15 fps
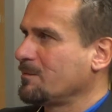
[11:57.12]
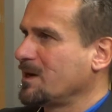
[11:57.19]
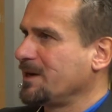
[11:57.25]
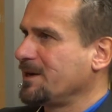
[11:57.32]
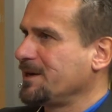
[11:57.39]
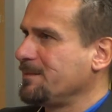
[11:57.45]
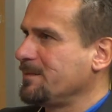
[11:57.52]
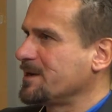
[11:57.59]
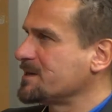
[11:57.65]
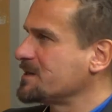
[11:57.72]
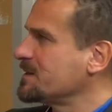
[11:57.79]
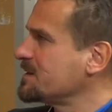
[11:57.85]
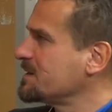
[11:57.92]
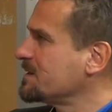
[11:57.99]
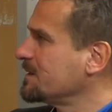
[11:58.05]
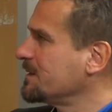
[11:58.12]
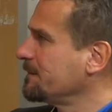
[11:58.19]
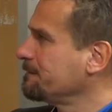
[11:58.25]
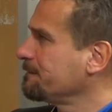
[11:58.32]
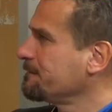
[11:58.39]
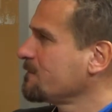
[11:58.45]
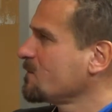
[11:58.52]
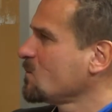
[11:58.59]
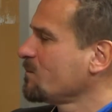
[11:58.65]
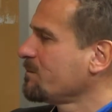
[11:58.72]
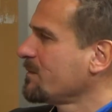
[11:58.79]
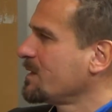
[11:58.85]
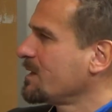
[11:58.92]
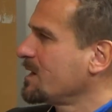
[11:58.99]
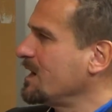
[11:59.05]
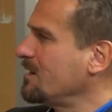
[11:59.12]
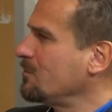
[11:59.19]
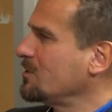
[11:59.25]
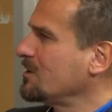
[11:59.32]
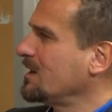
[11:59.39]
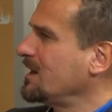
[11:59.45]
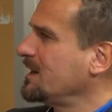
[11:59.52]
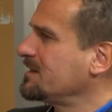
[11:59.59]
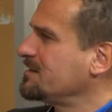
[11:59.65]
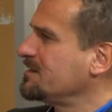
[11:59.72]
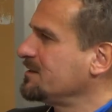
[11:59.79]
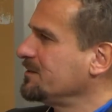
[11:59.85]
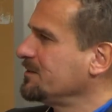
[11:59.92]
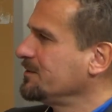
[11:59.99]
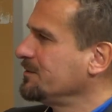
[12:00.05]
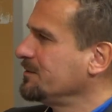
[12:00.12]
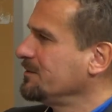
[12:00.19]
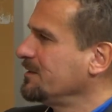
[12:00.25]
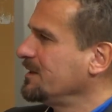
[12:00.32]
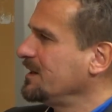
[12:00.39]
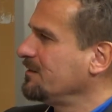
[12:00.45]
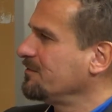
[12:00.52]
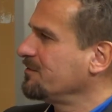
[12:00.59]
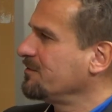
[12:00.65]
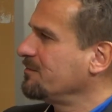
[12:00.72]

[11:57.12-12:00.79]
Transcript: my aim is I would like to have